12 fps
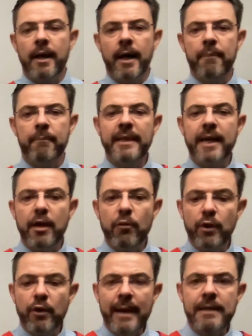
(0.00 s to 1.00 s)
Um, but
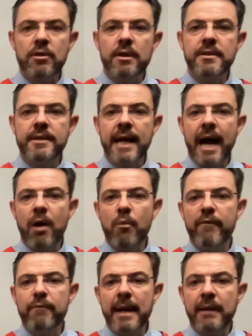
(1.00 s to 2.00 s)
here you actually see how
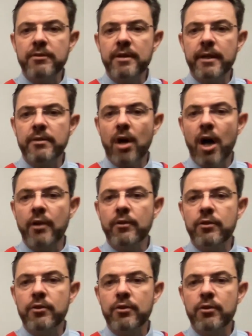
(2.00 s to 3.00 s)
we've mounted it
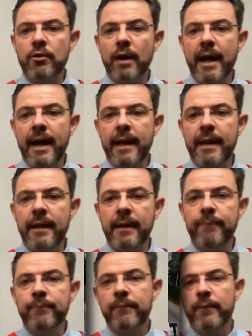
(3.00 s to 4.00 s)
onto a